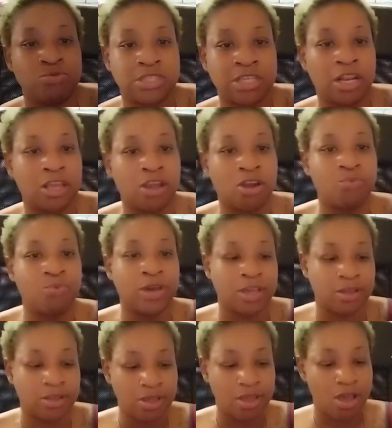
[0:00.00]
was dealing here
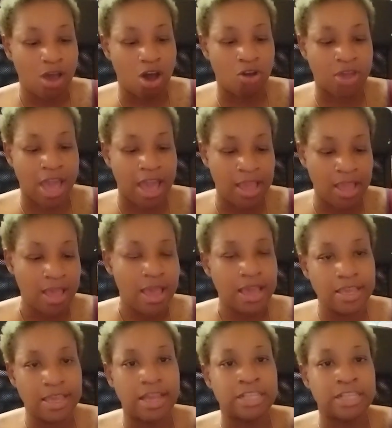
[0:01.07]
with. Okay? Yeah,